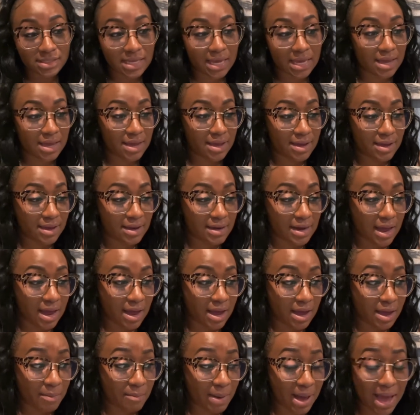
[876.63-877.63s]
And
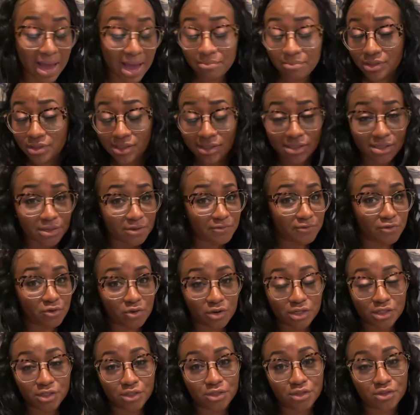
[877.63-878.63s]
I'm just looking
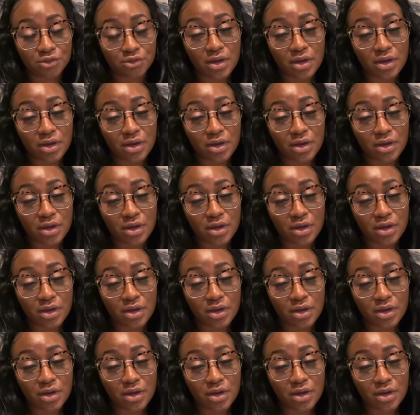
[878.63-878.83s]
forward to